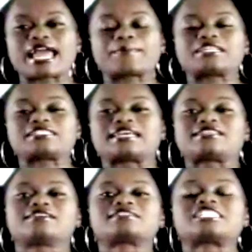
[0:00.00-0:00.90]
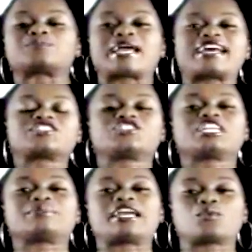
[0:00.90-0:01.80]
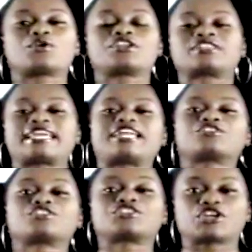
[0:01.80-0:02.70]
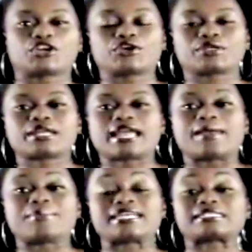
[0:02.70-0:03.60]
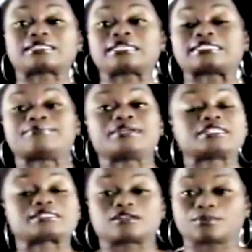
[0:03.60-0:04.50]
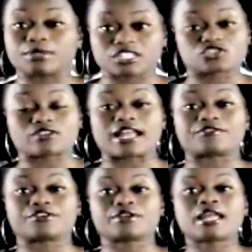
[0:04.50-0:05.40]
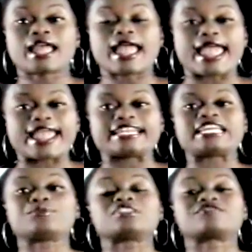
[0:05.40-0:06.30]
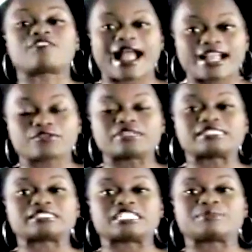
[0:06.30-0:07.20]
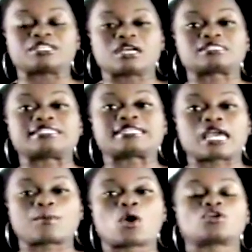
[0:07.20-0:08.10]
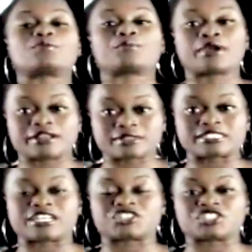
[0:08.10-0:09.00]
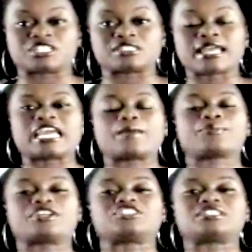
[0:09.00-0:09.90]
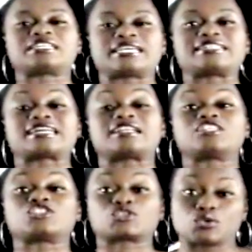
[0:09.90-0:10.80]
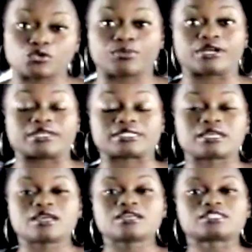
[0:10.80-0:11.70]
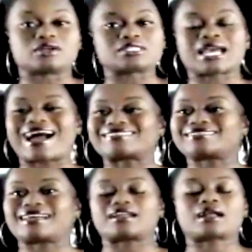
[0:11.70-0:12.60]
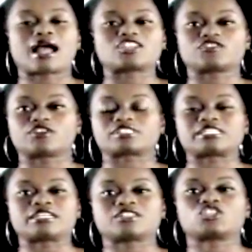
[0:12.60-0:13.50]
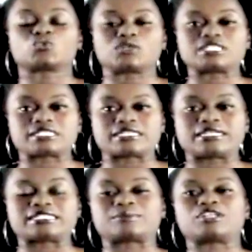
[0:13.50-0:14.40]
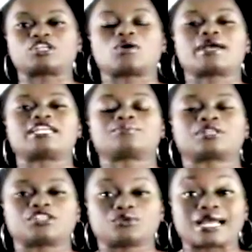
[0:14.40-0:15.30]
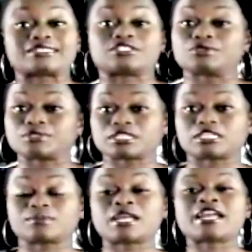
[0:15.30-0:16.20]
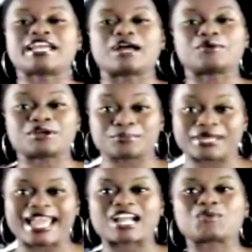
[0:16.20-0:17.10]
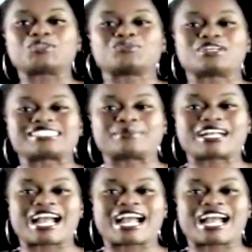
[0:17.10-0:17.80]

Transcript: happened is that there's this pastor named Edward Nathaniel III, and basically he's a Minnesota bus driver, and he was fired recently because he kept holding prayer sessions, kept preaching to kids on his school bus. So it's causing a lot of controversy here in the Twin Cities. I'm going to go ahead and play you guys a news clip, and I will come back with the rest of my